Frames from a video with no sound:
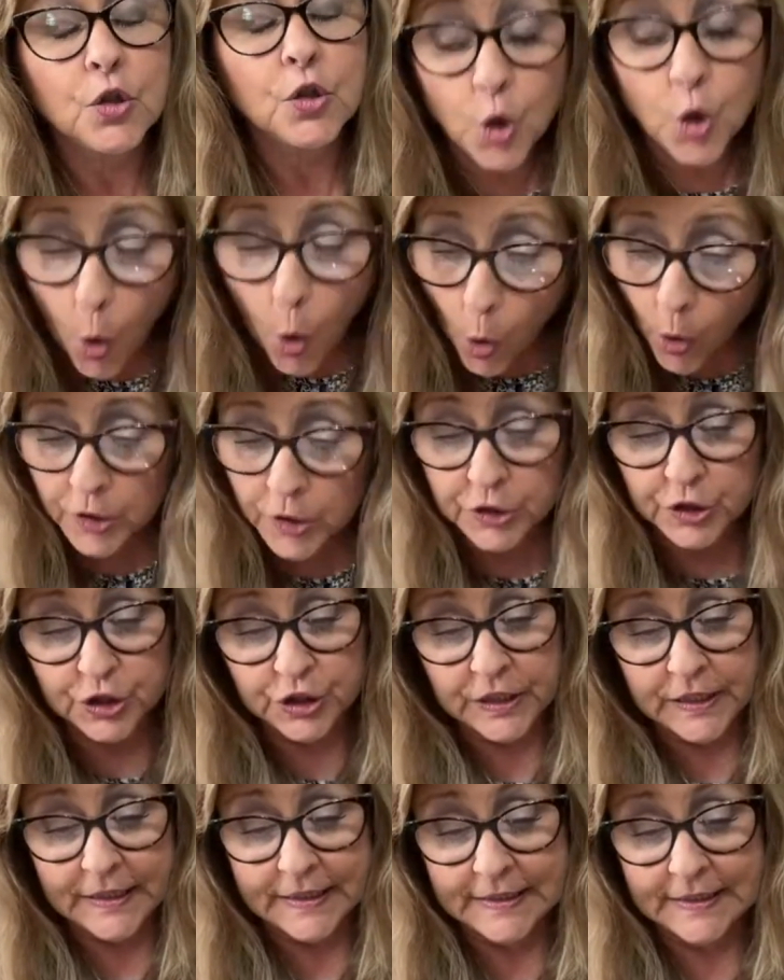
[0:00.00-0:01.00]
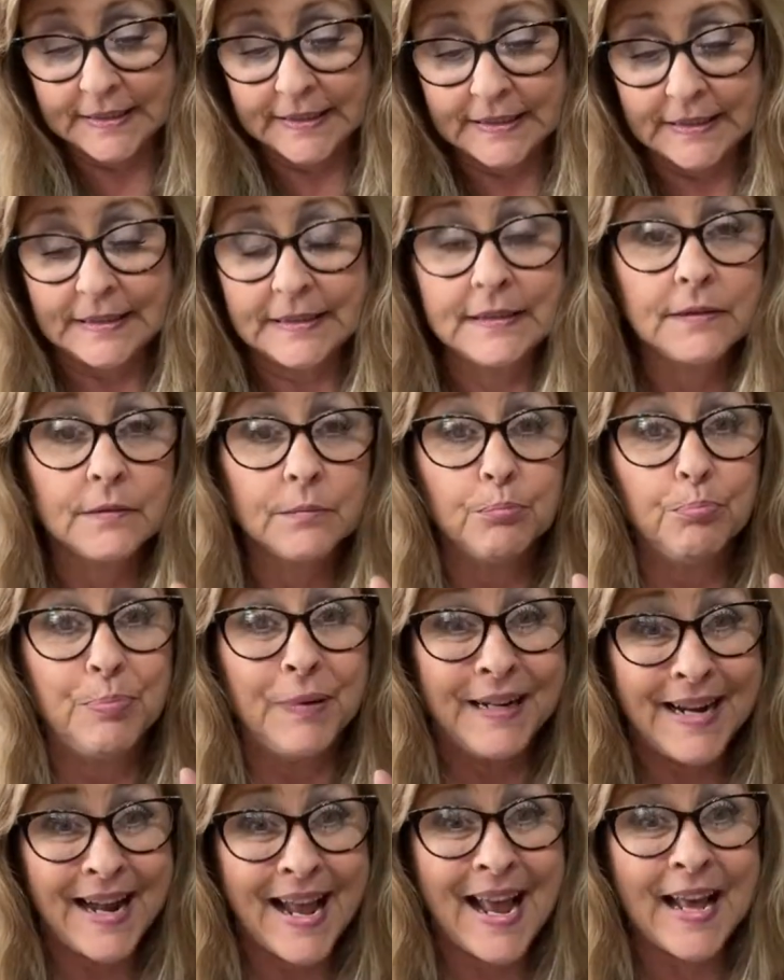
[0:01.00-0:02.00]
gorgeous
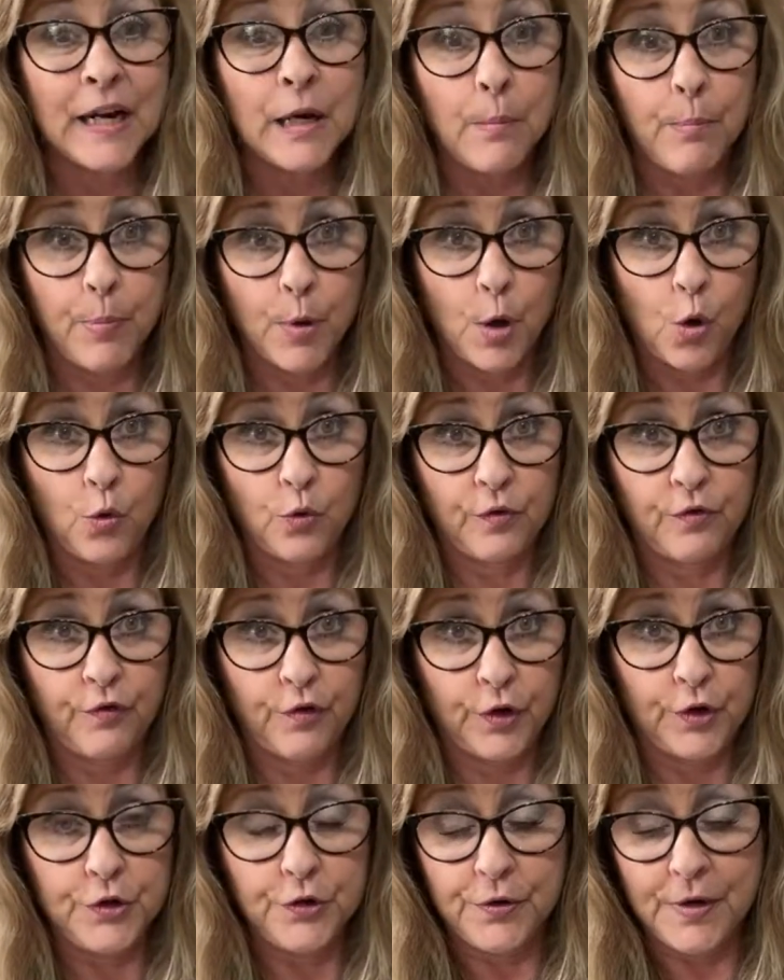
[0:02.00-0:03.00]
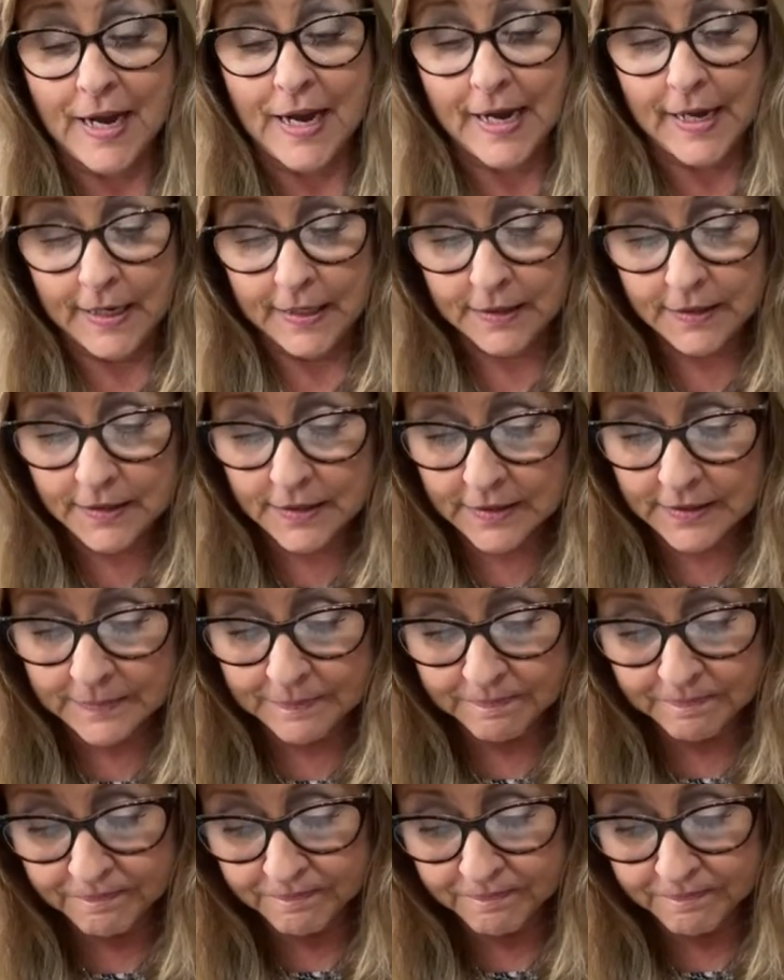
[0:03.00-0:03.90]
banana boat for you guys.